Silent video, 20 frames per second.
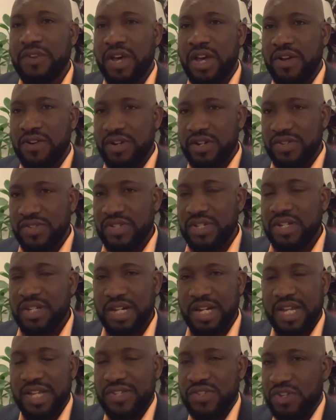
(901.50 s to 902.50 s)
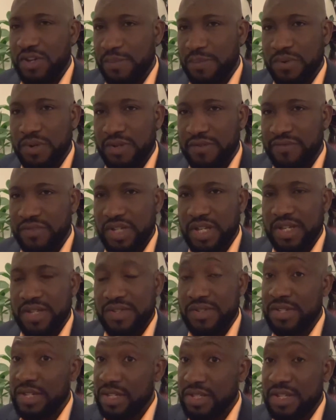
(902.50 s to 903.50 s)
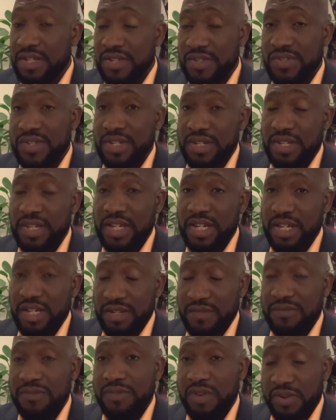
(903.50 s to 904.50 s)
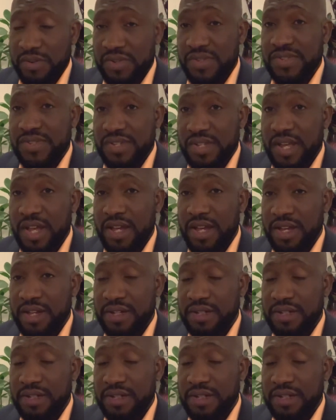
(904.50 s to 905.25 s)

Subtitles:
viral in the last couple of days. It is indeed very sad.